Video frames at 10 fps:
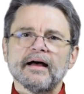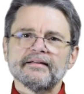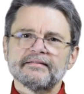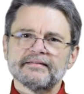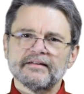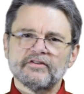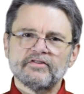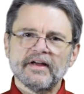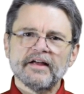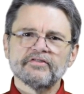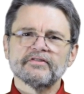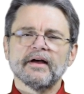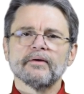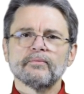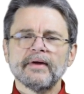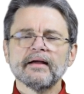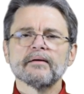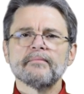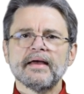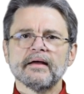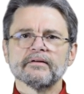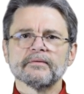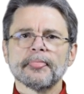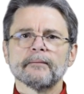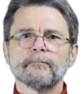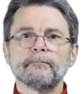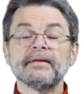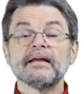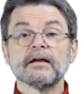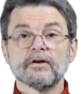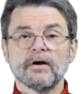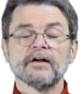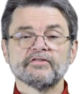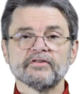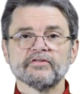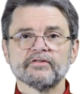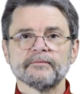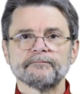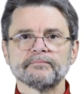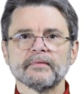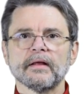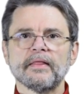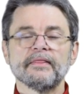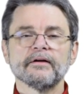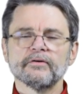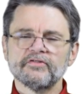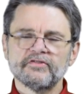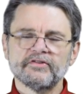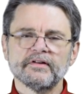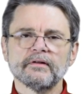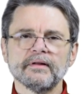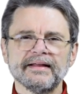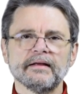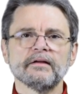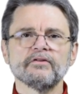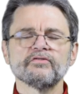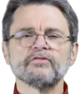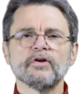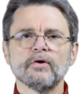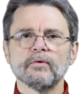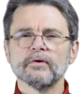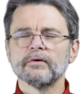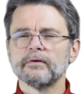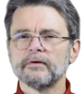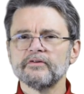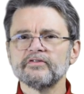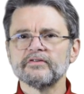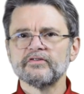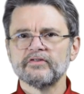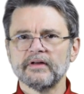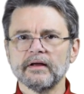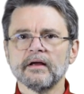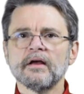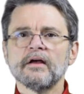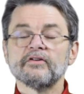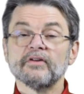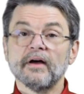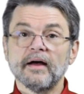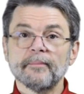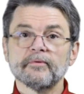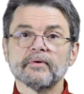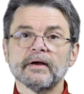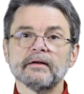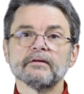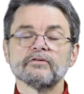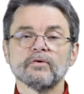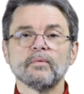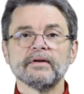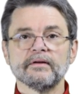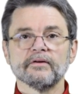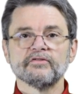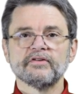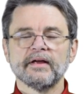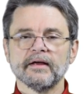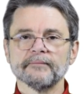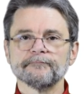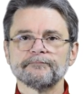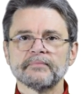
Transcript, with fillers: I suggest, I recommend being cautious. There still is no urgency to upgrade to Windows 10.